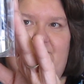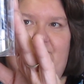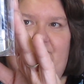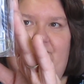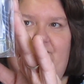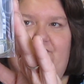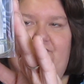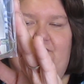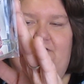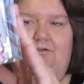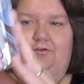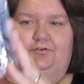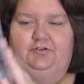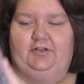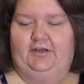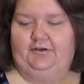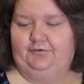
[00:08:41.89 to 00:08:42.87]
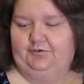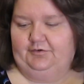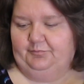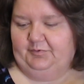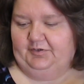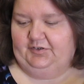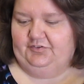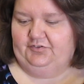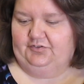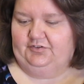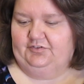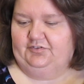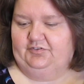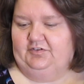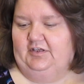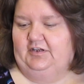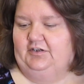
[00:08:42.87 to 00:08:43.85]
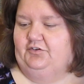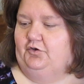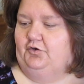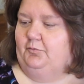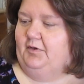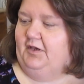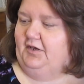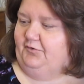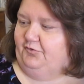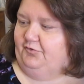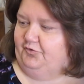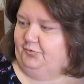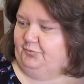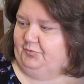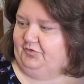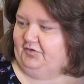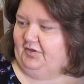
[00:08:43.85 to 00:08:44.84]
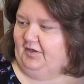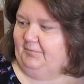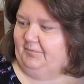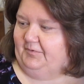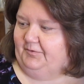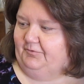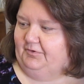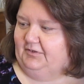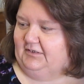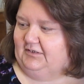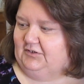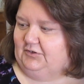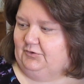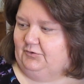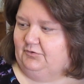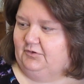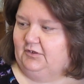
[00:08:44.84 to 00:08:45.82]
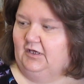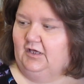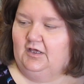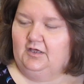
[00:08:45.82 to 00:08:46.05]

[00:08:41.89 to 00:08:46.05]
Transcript: It's just a little decorative piece you could set in your bedroom or something. Really cute.